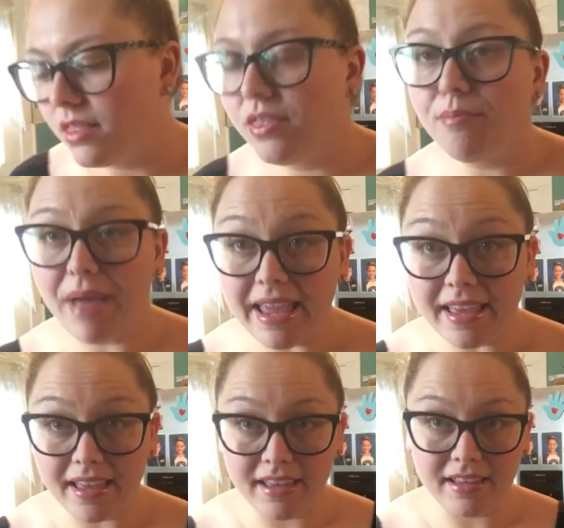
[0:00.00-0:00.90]
the
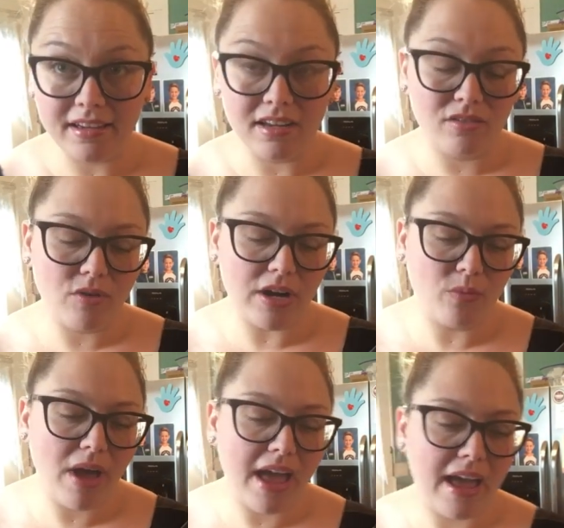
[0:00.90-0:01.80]
bacon right
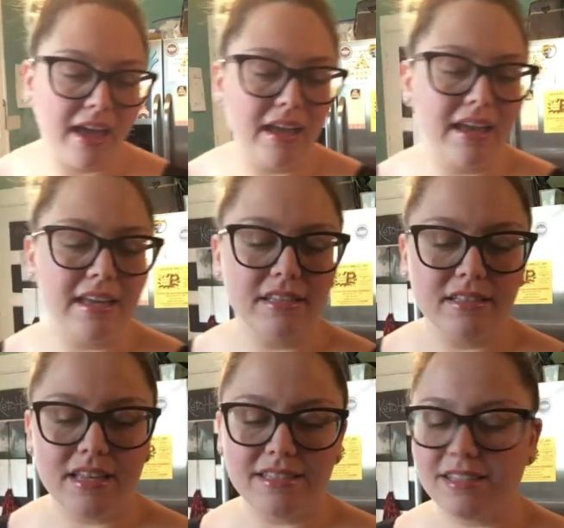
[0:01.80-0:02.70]
away, it
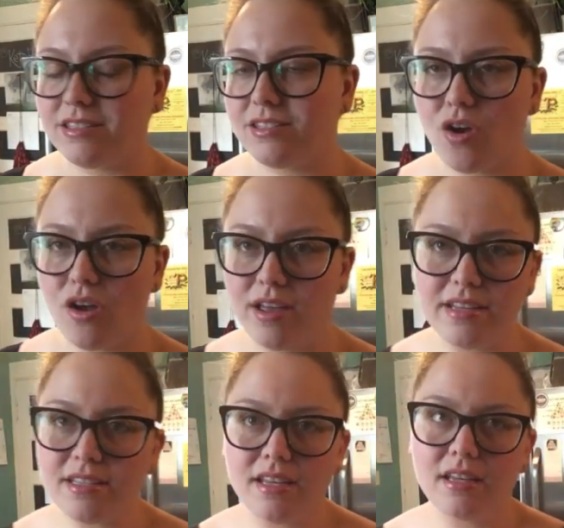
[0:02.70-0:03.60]
doesn't
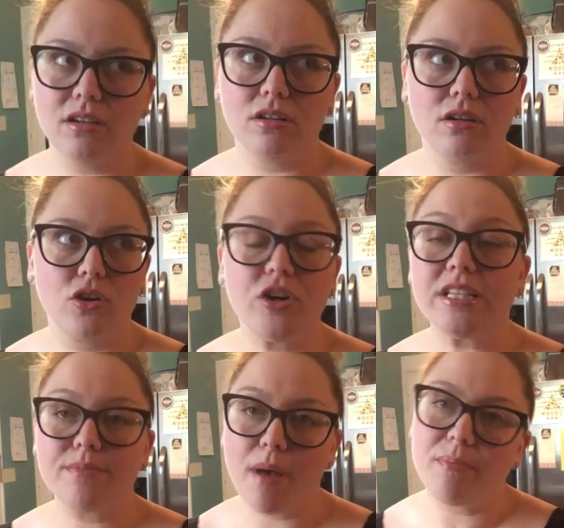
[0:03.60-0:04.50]

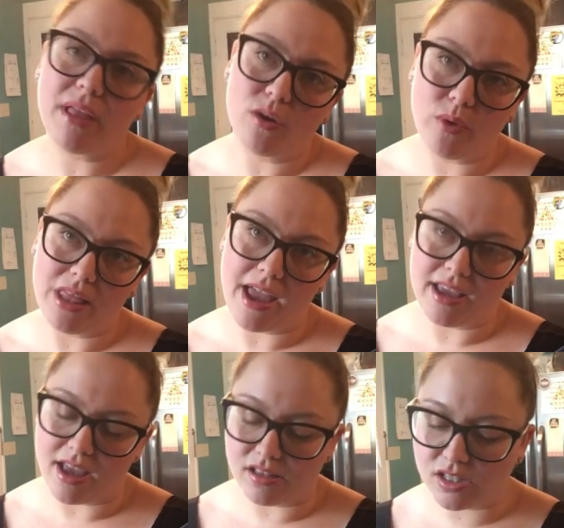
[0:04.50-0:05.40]
crisp up like we
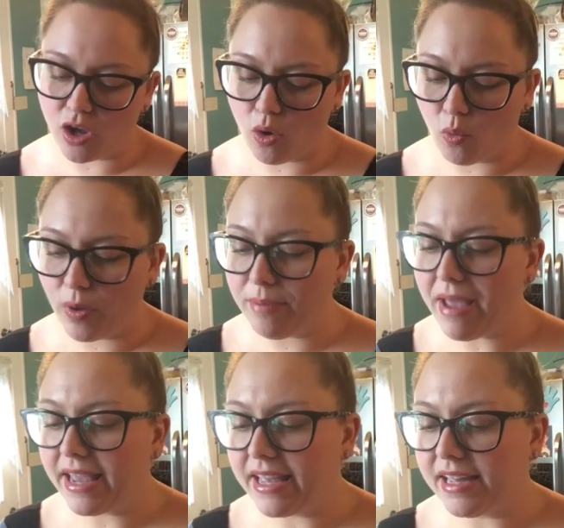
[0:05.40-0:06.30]
like it. So we
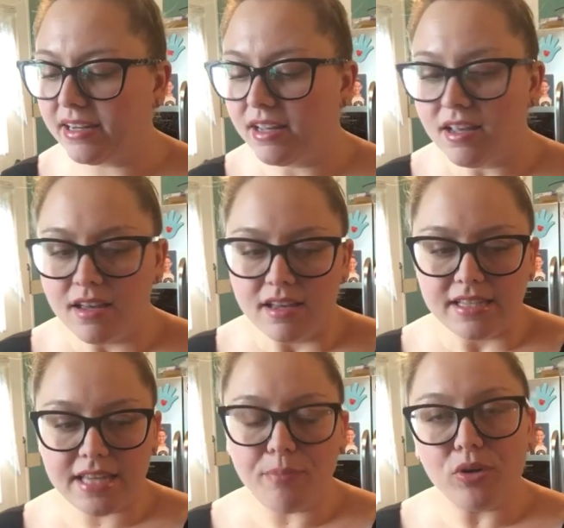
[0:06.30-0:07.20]
make it
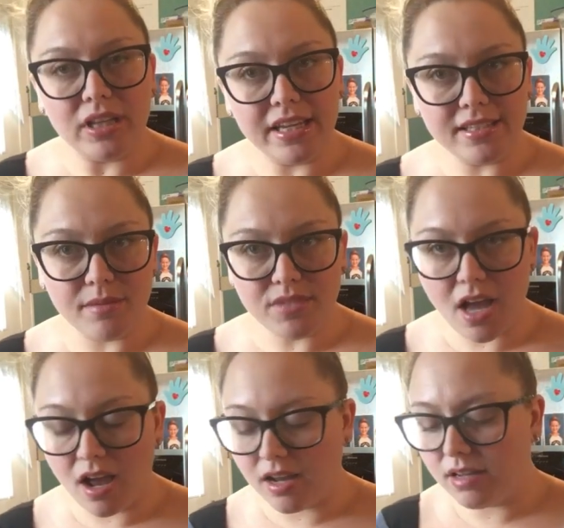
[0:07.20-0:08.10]
separately
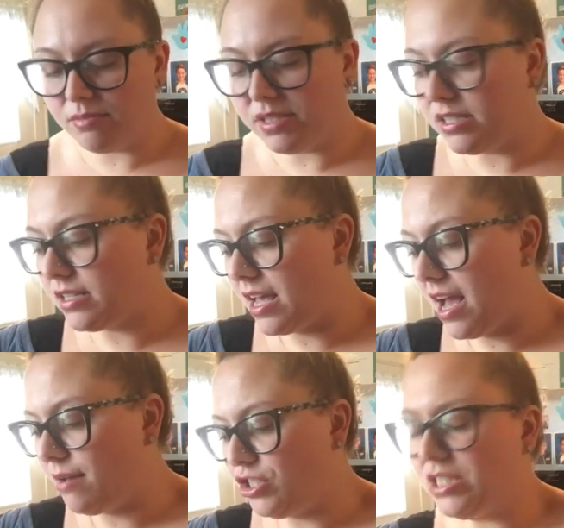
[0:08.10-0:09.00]
sometimes,
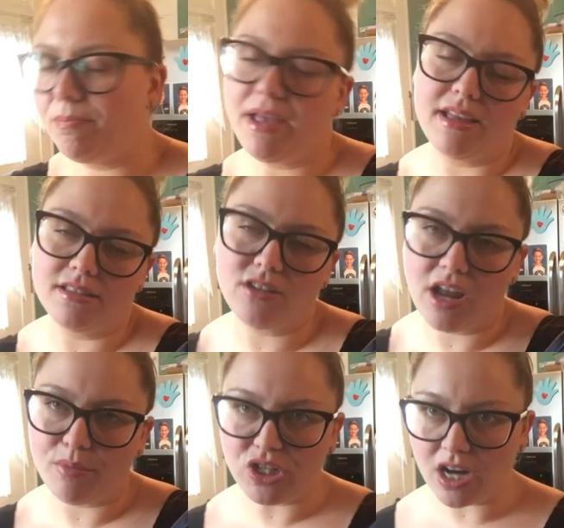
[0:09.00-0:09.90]
it just depends on
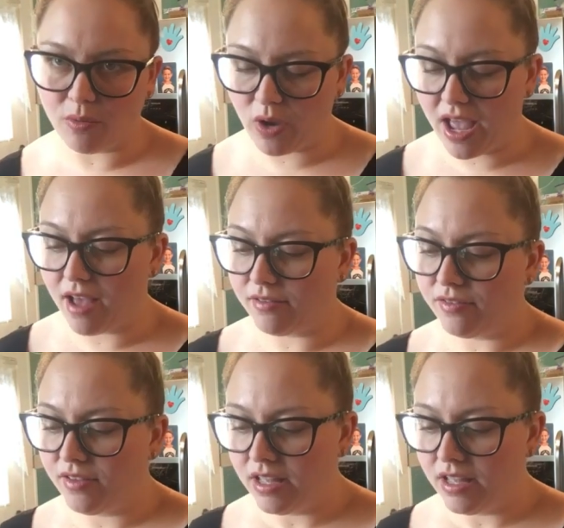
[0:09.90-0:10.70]
how much time we have,